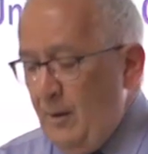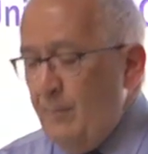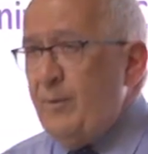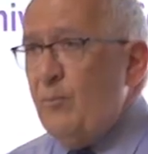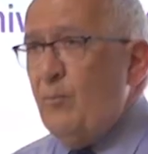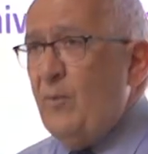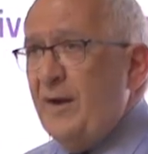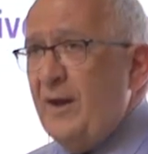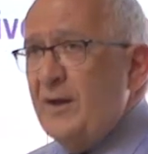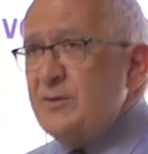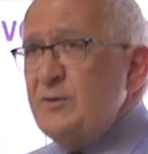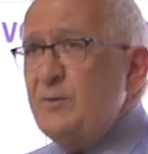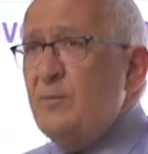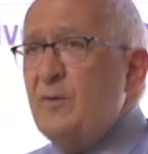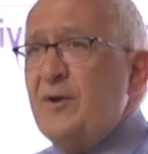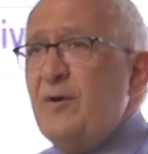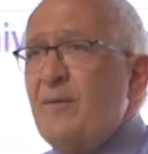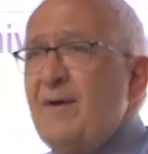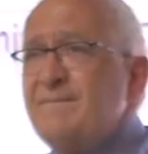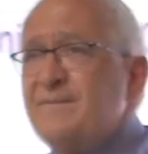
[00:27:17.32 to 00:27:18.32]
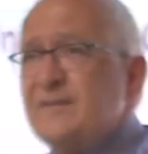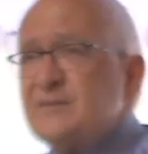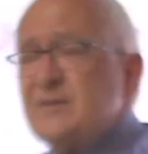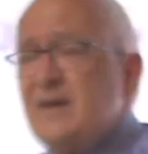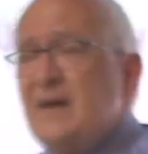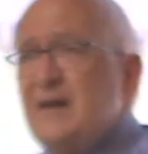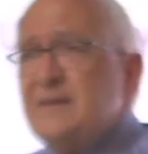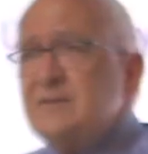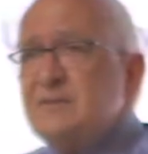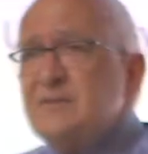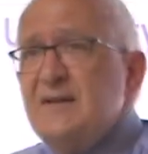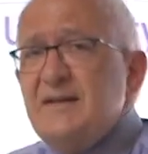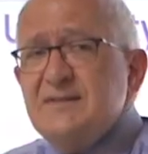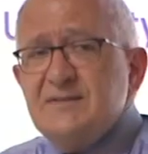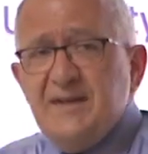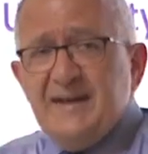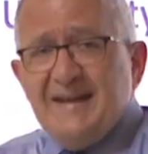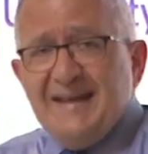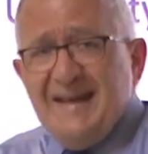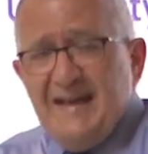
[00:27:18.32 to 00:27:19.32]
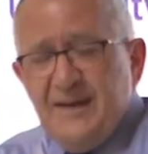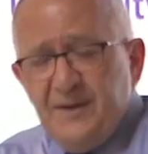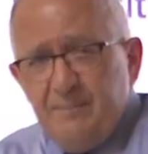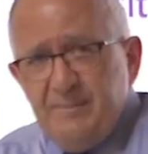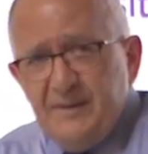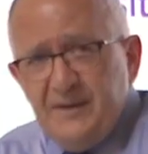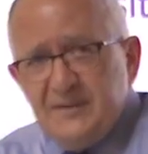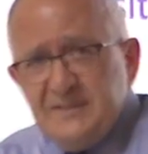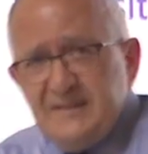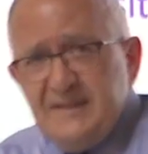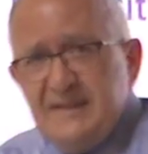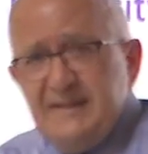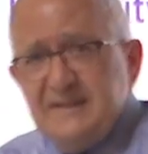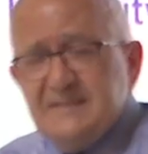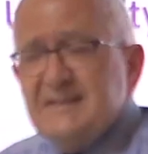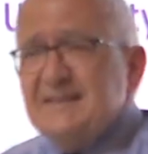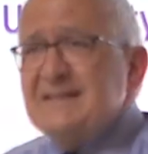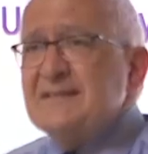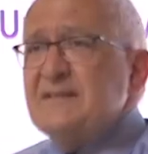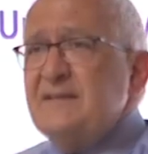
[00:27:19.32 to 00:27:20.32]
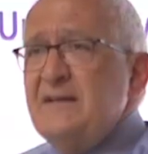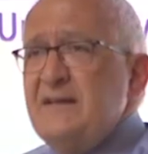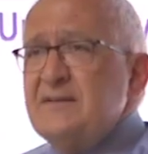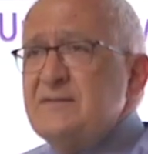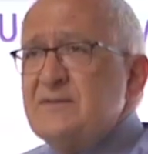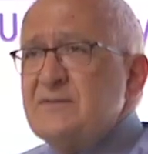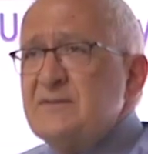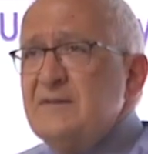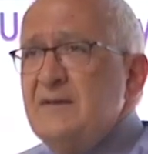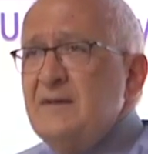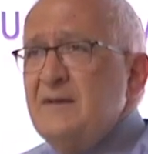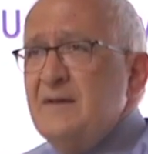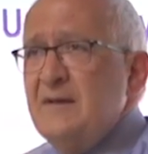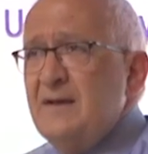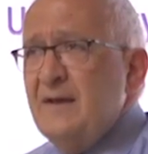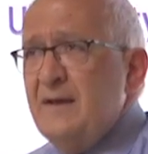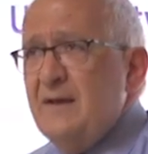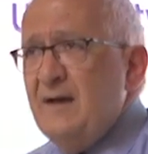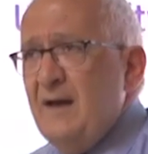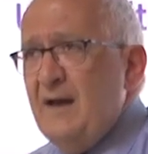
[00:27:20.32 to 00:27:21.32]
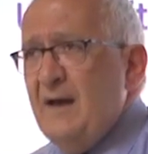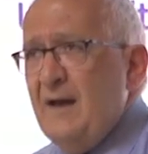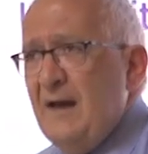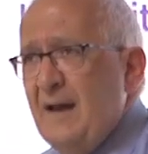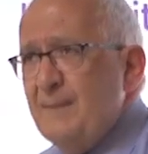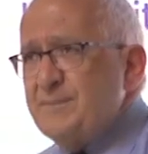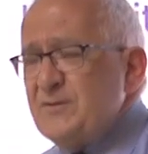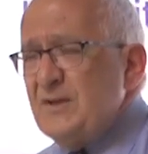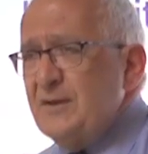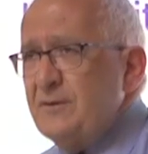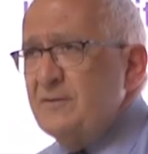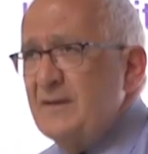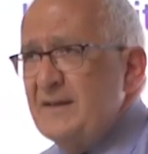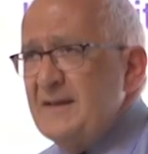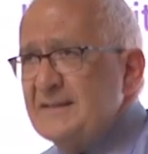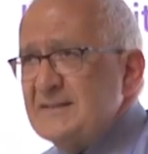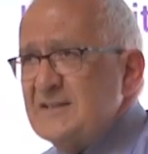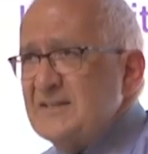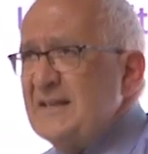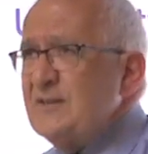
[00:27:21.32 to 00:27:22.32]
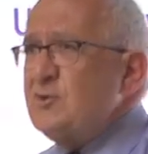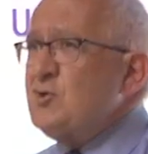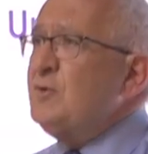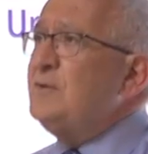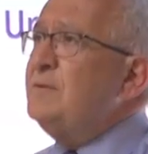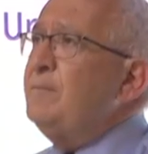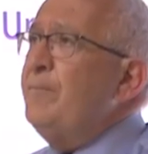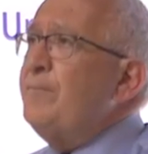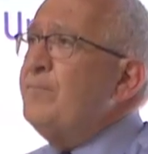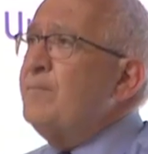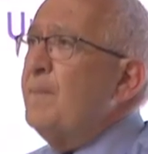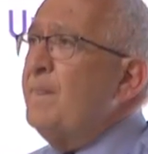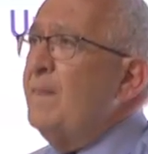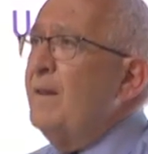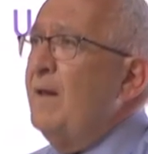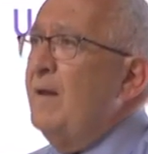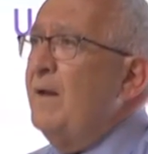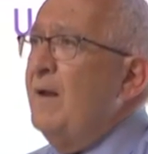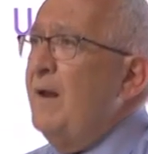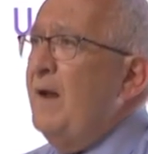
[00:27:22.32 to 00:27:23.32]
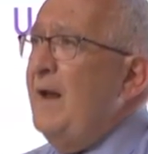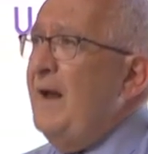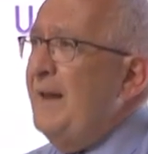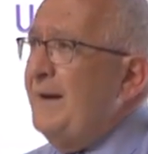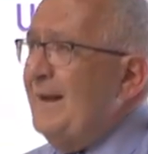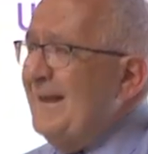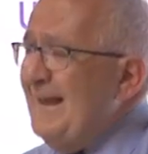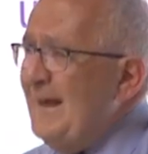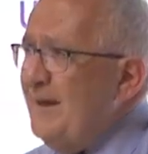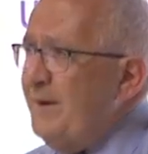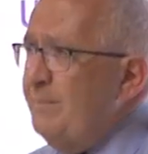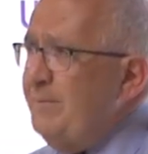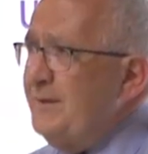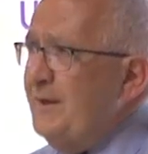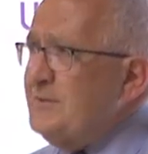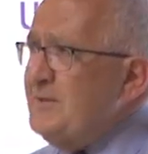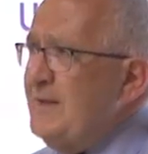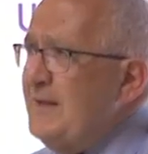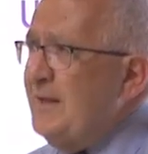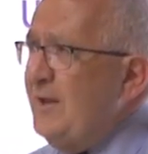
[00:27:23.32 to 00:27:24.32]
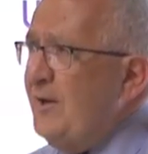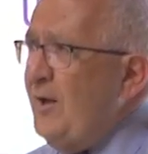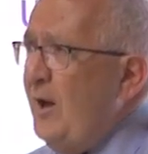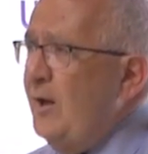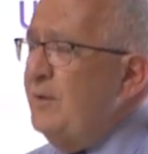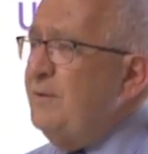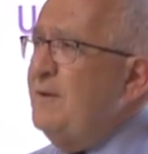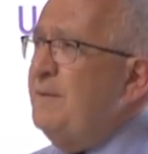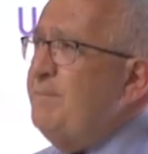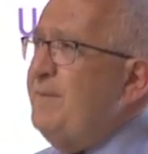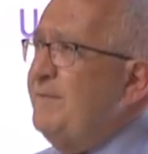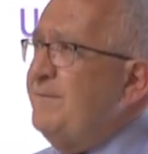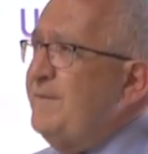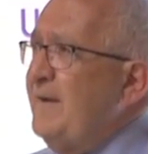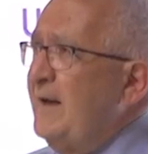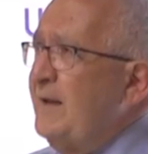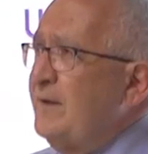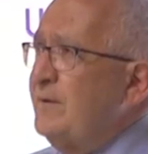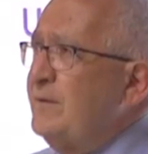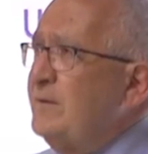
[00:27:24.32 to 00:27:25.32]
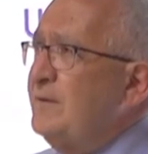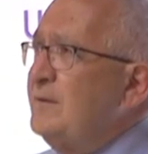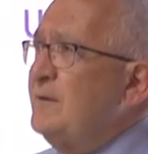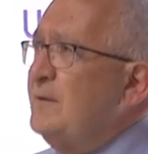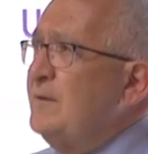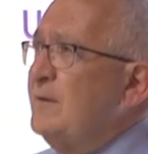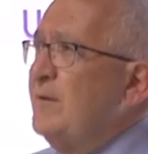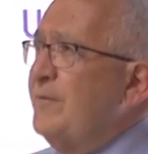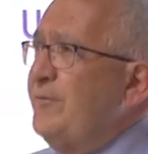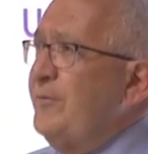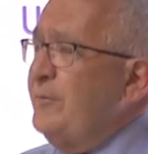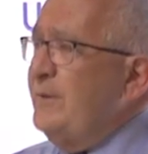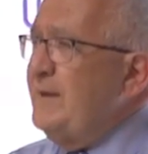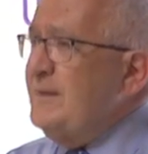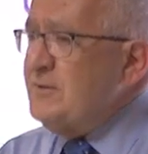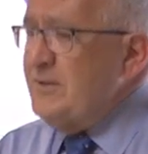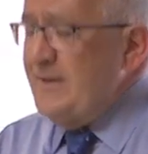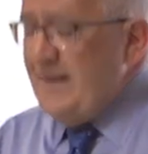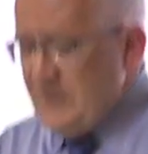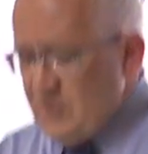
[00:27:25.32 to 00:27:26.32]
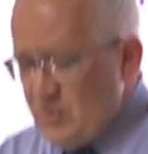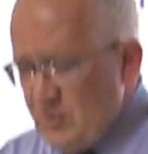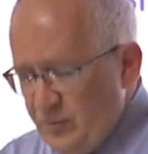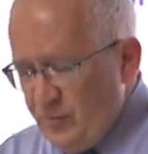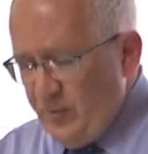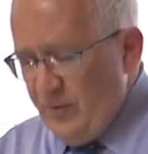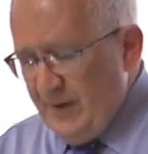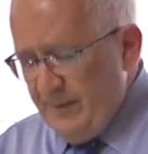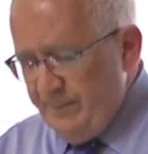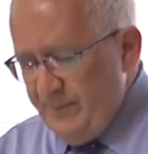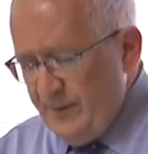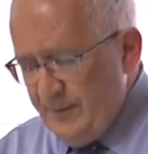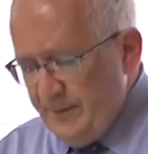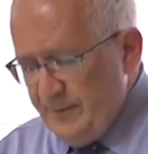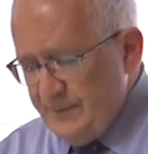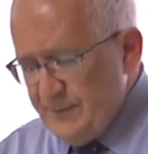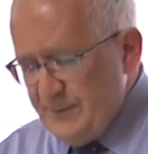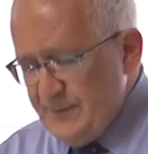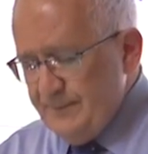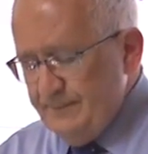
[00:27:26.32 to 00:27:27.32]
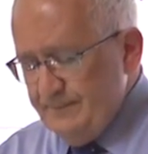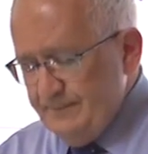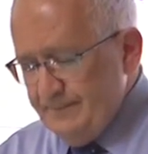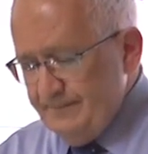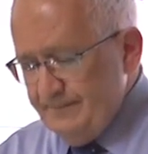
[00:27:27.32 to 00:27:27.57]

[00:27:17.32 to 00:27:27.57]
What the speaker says: But what I do want to emphasise is that accountability is absolutely essential, and accountability can only be found through international tribunals.